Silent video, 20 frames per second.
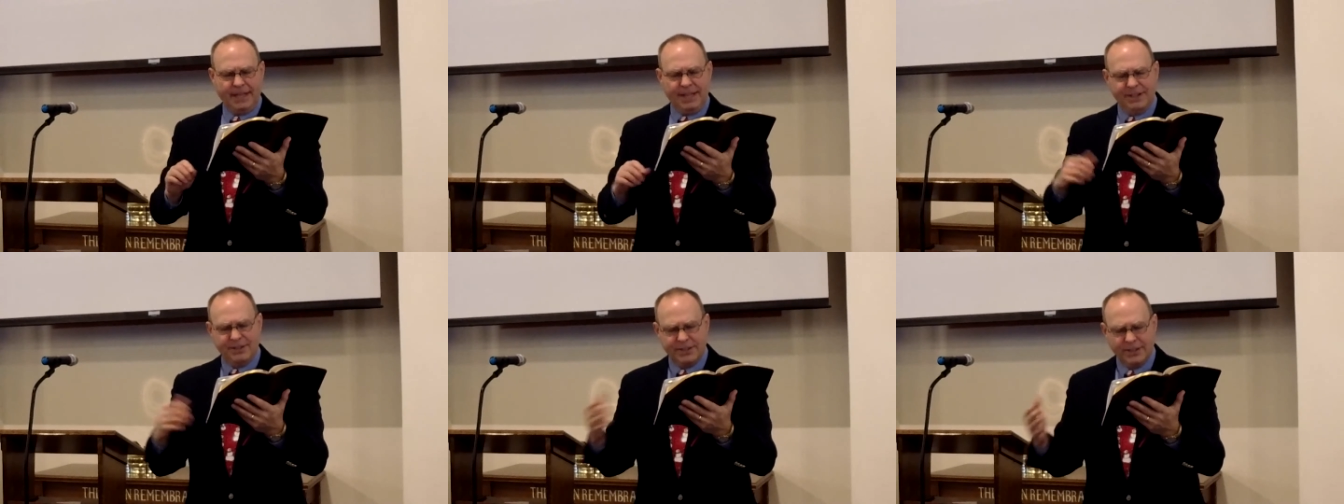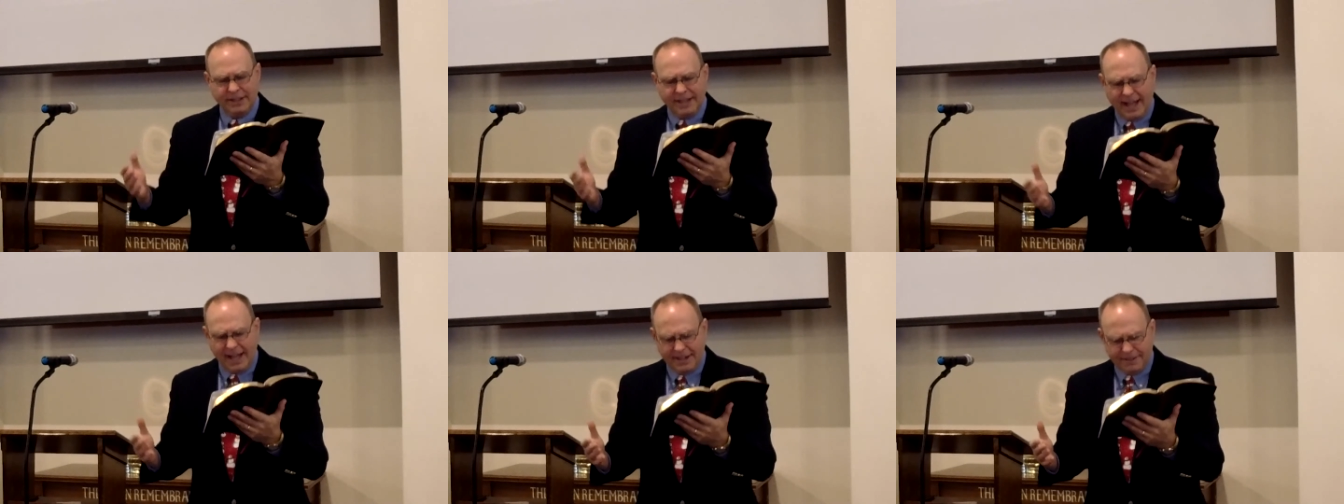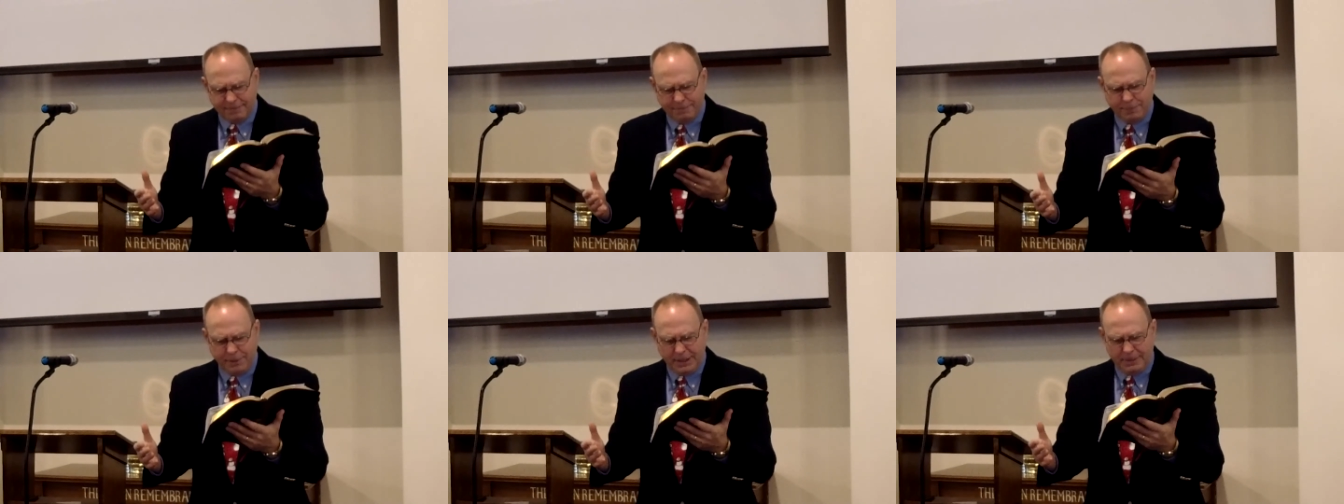is a lot
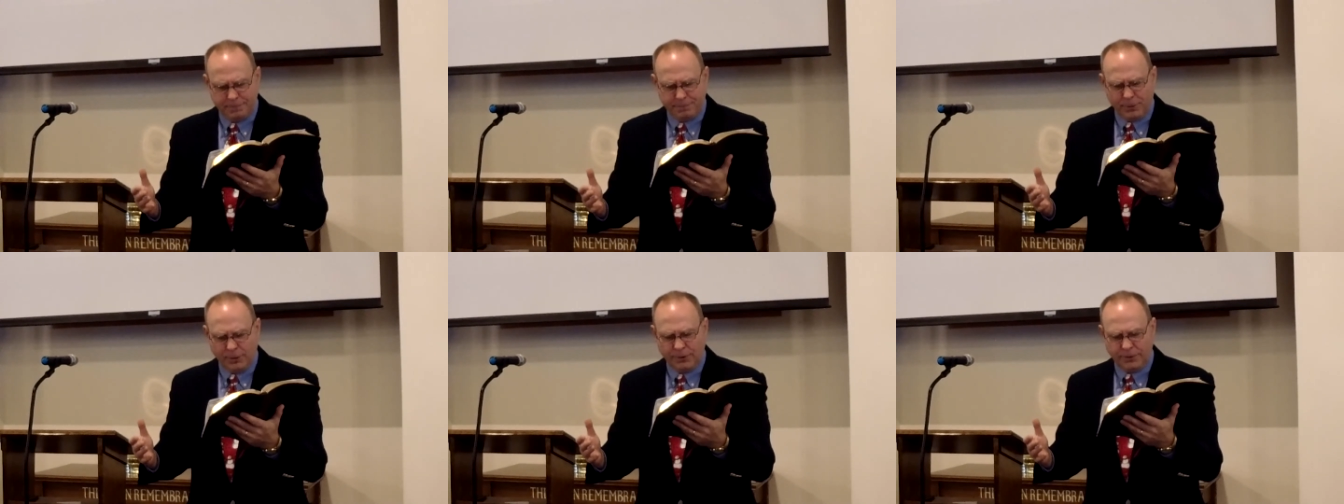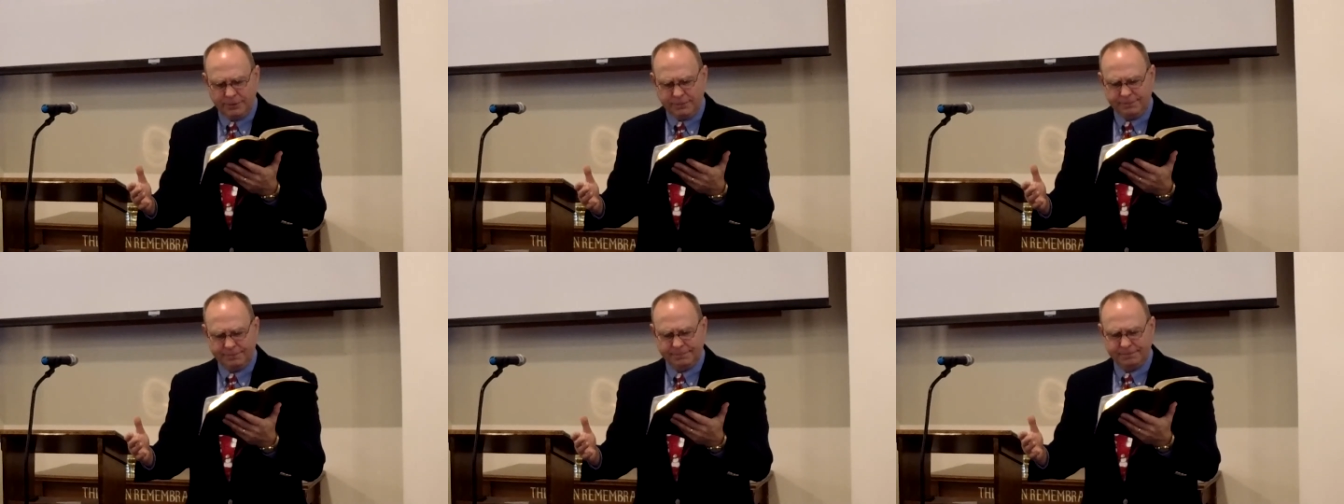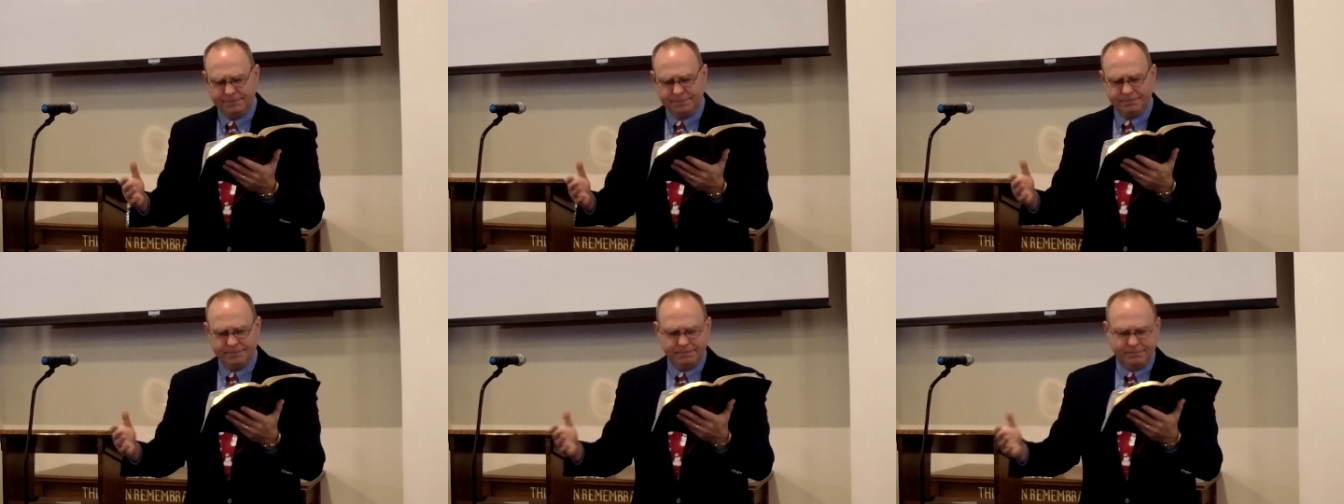of people
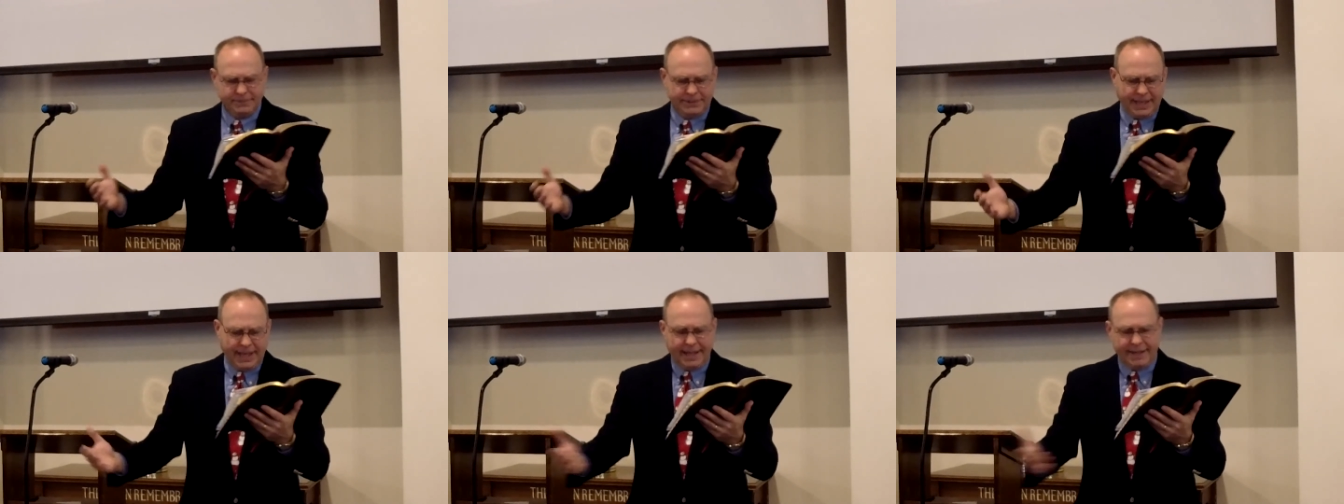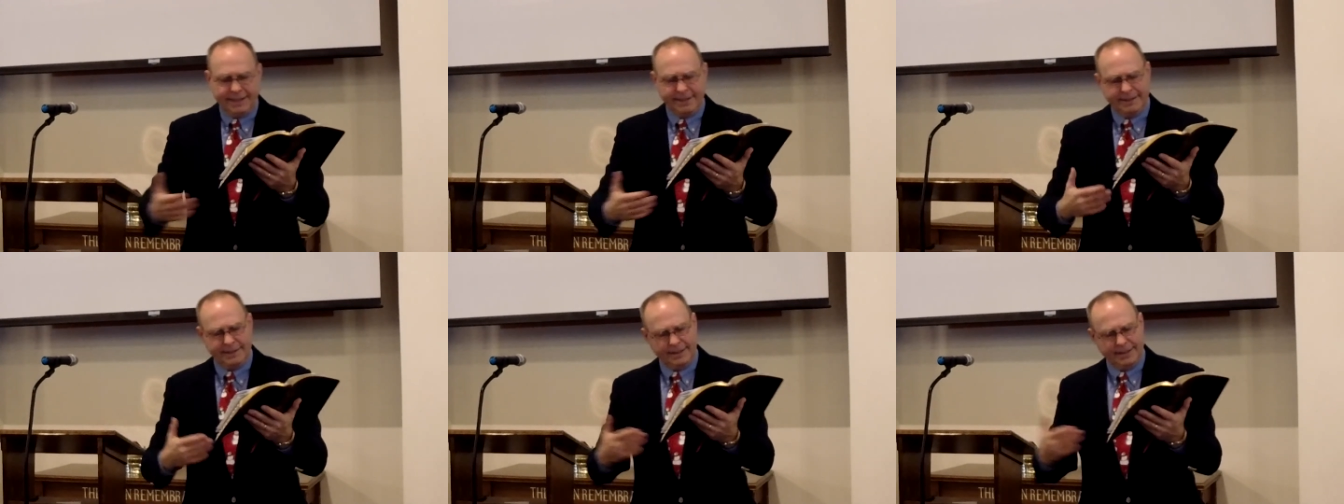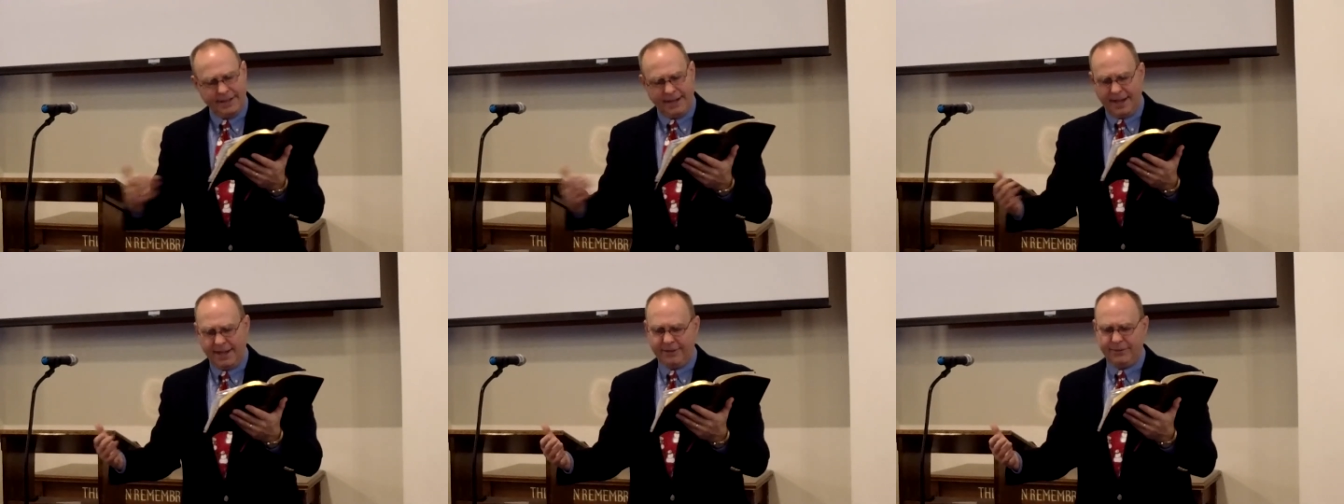getting
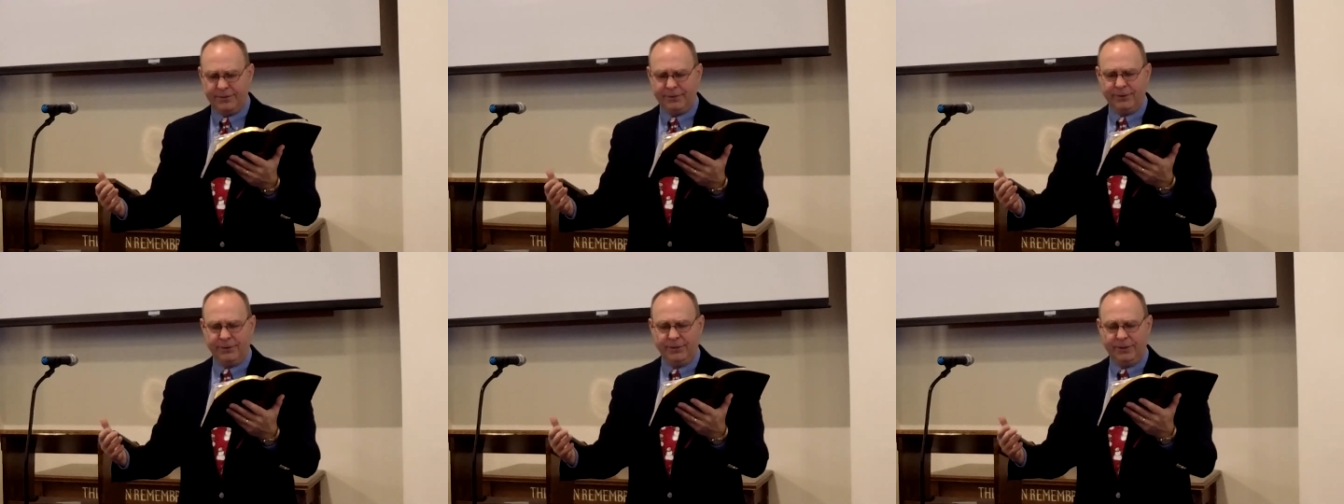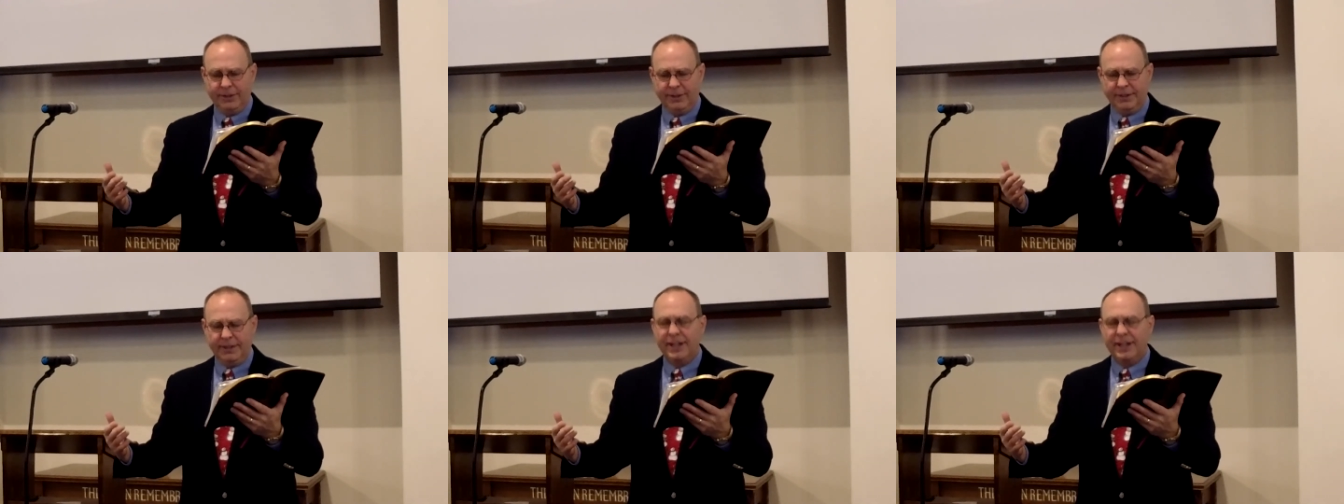together,